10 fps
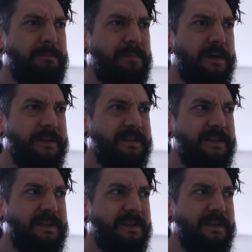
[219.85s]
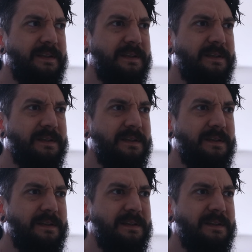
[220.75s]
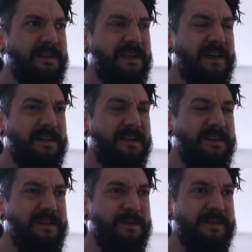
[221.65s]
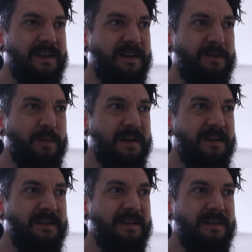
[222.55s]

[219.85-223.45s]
But yeah, I think there's a lot where